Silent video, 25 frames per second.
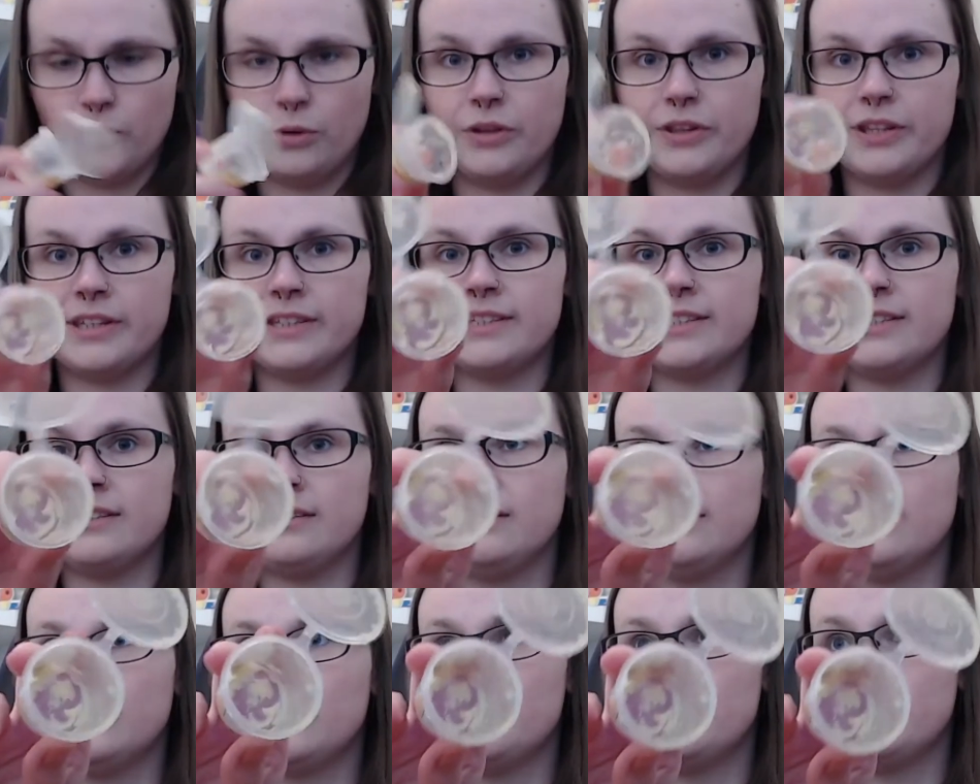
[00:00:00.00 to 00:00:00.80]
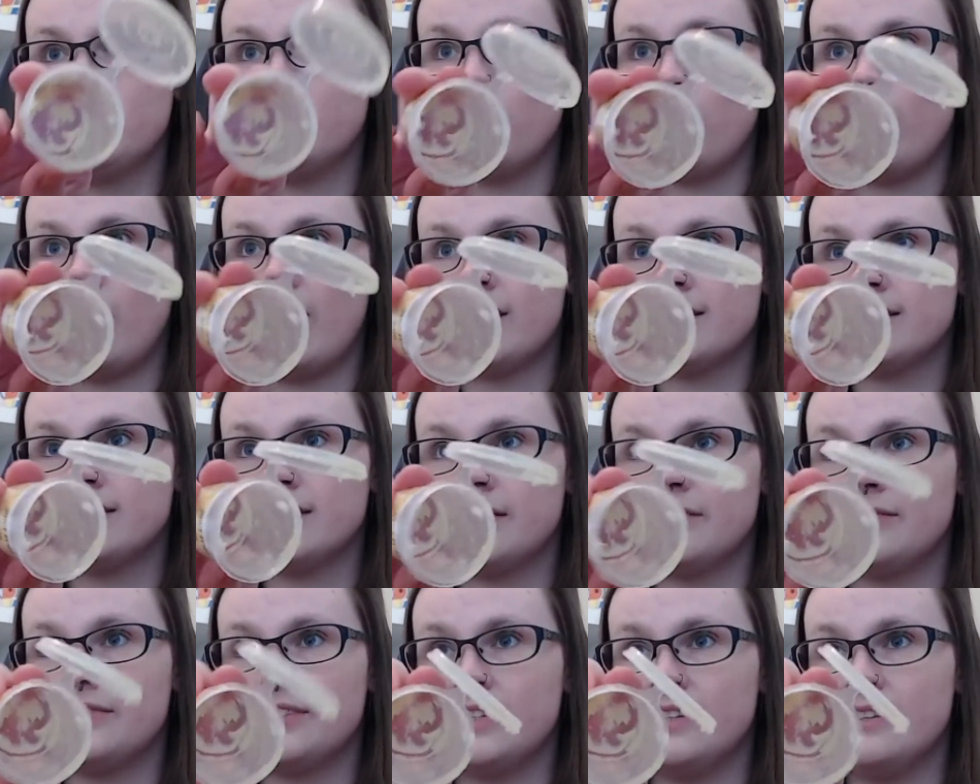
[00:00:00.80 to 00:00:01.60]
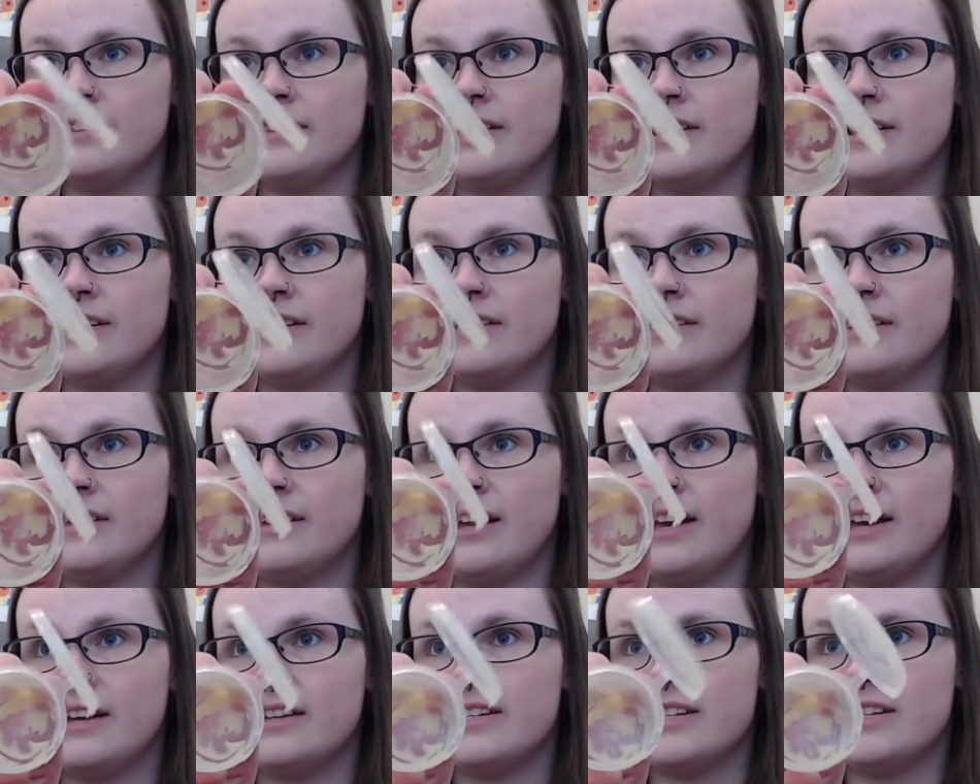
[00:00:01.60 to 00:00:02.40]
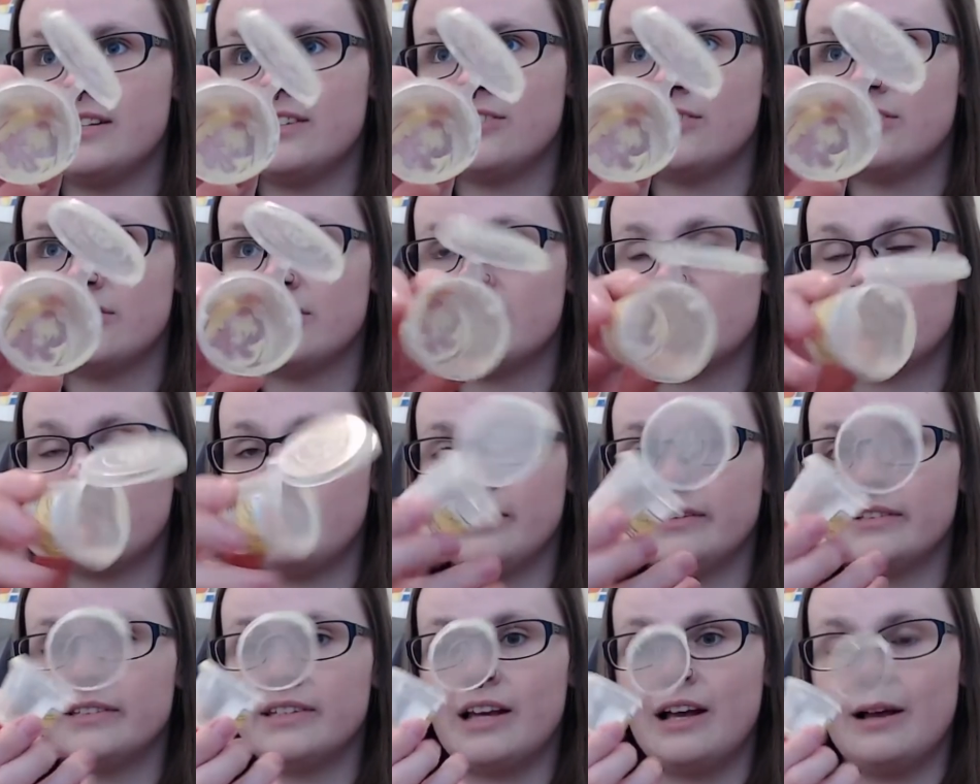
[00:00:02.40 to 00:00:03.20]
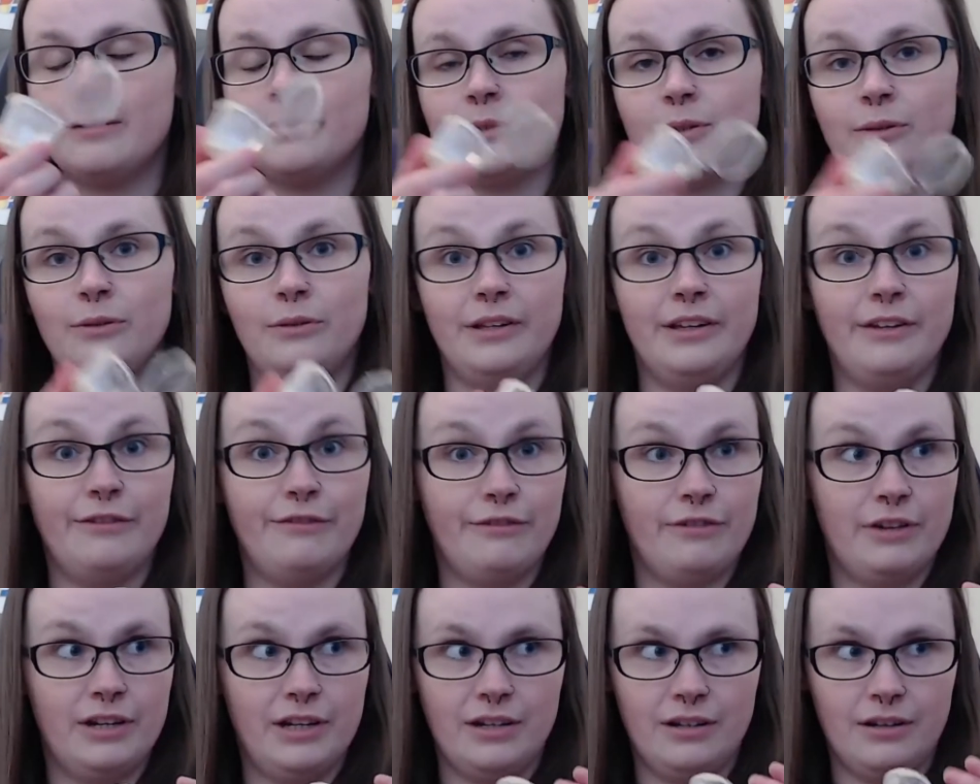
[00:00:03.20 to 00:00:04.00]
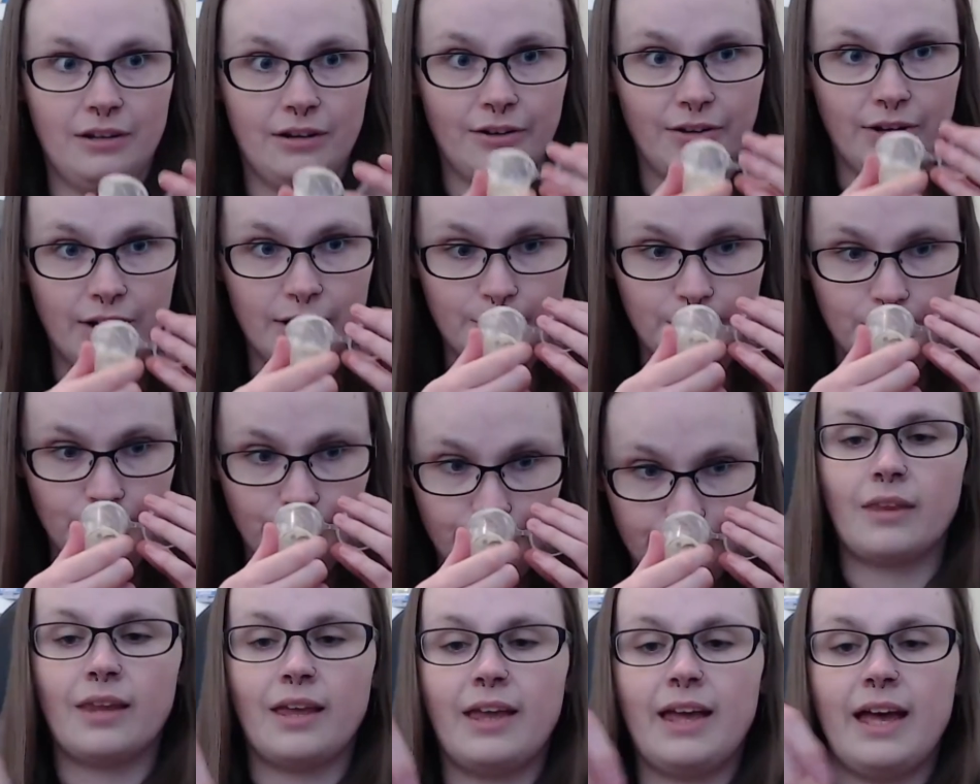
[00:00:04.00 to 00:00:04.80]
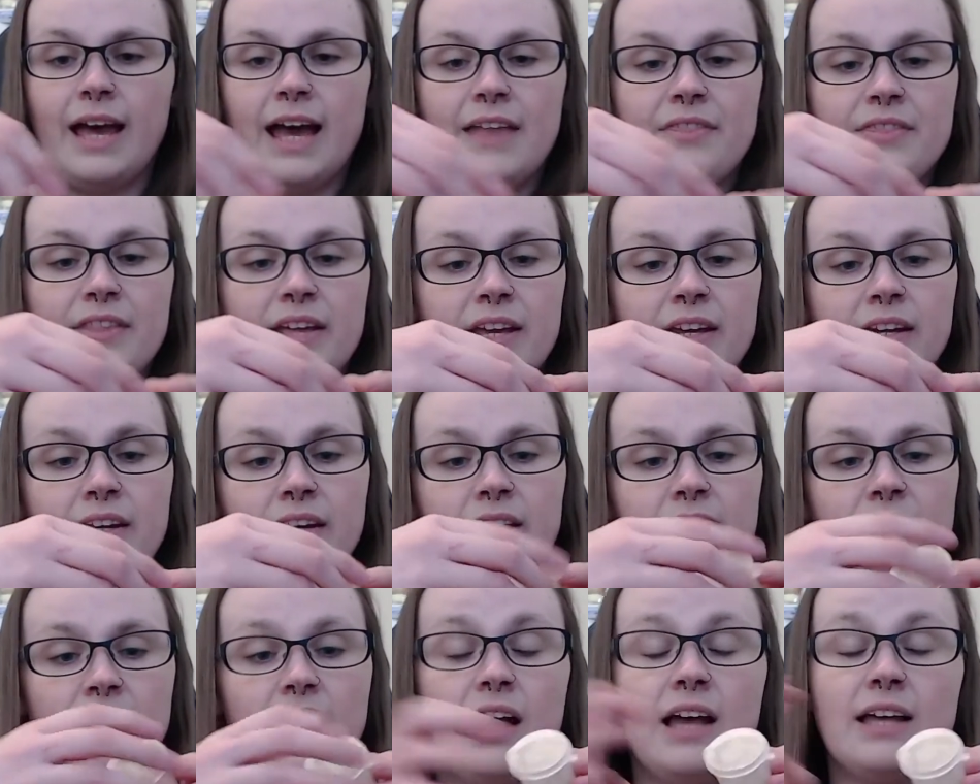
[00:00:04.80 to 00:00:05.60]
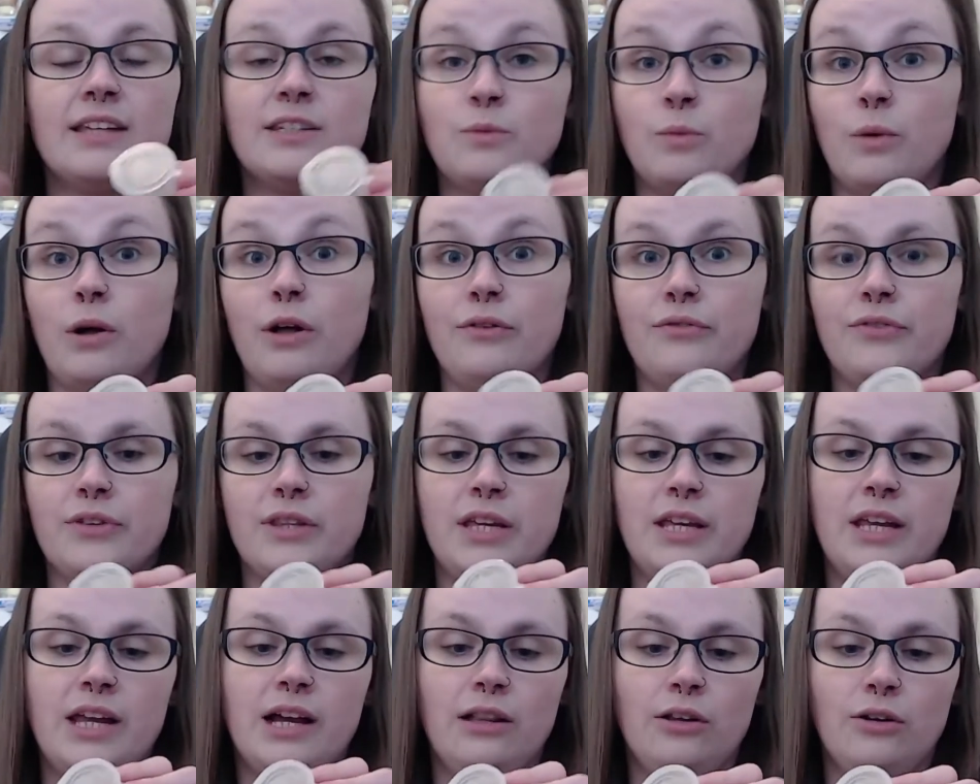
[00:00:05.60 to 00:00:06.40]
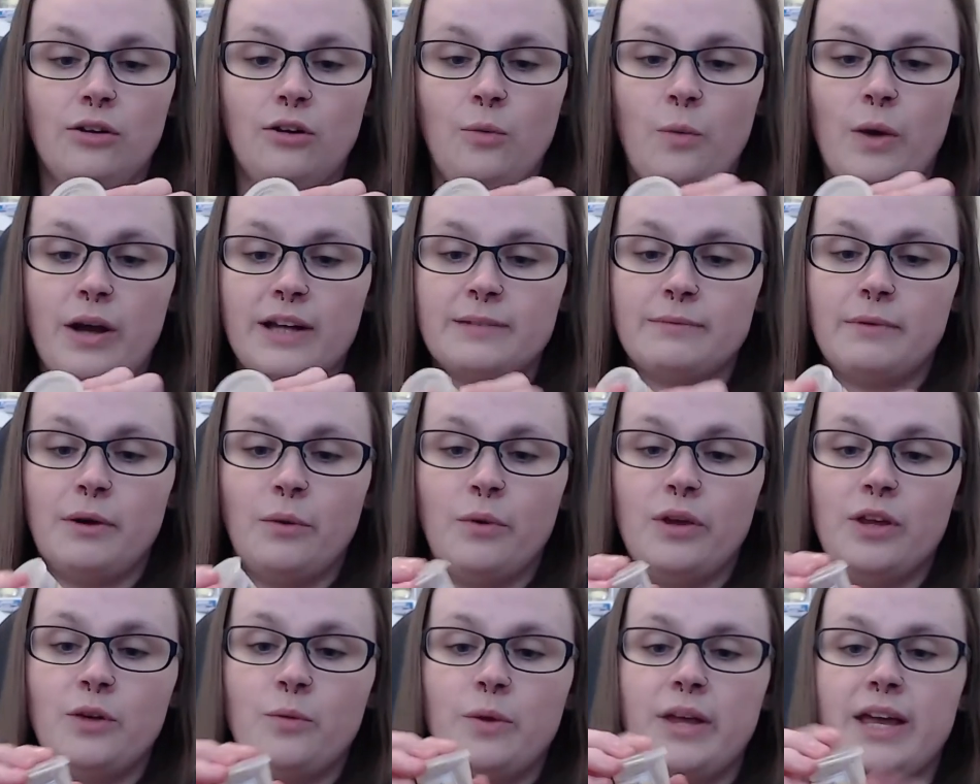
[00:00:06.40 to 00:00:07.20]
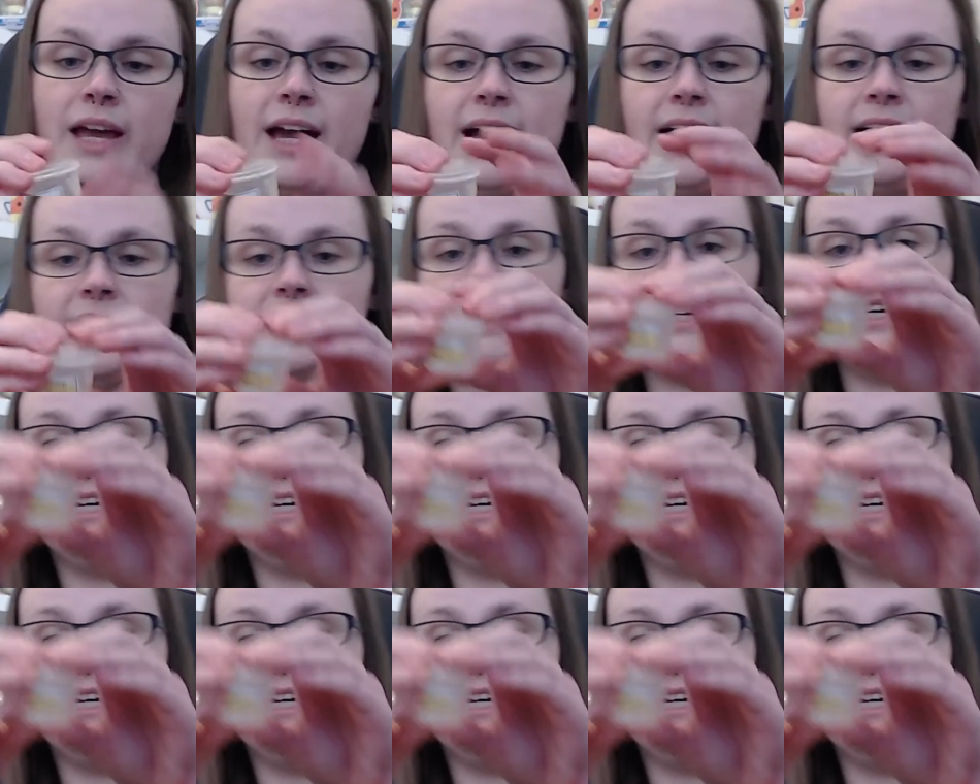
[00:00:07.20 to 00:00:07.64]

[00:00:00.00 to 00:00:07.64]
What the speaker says: There's still a little bit of wax left in there and it just smells absolutely freaking incredible. And then as well for the yellow wax melt week, we had